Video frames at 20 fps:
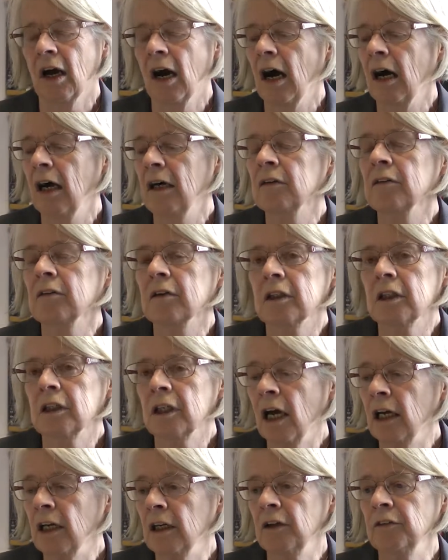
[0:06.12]

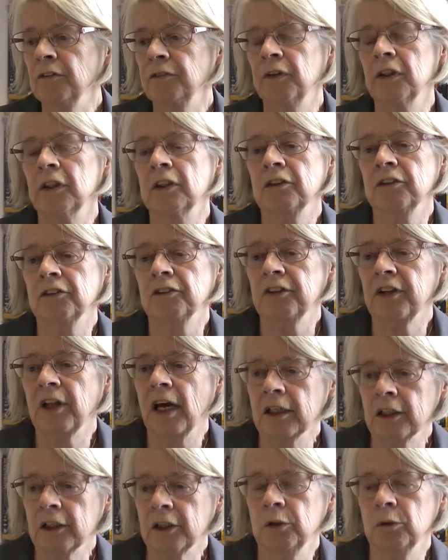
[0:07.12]
Can I first
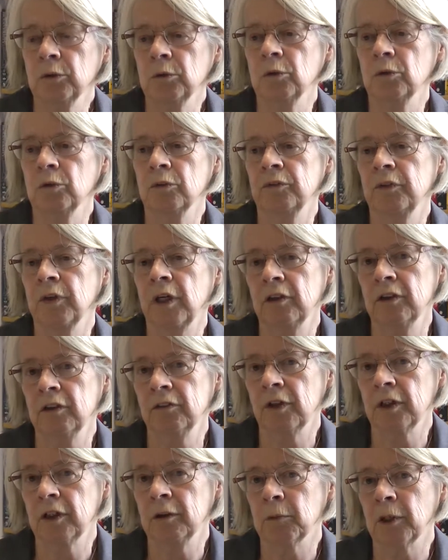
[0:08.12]
thank you all very,
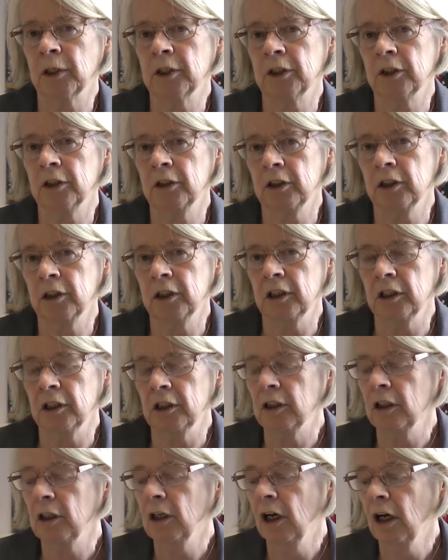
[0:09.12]
very much
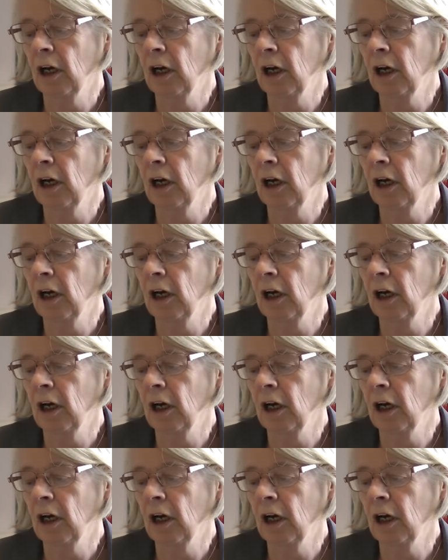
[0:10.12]
indeed